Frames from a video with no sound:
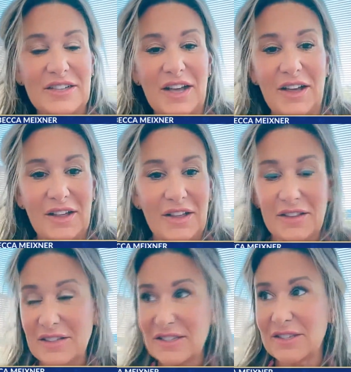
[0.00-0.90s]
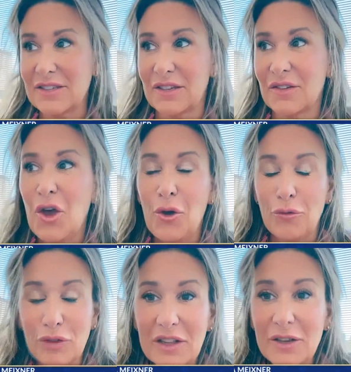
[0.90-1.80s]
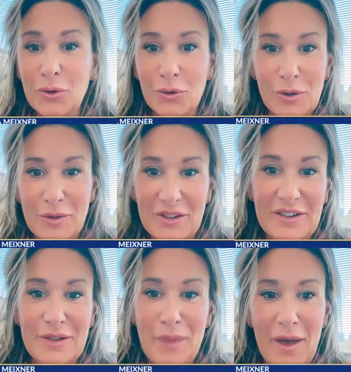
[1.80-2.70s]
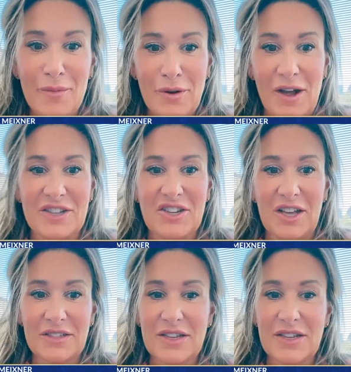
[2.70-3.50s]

Uh, this is a really cool community pet project.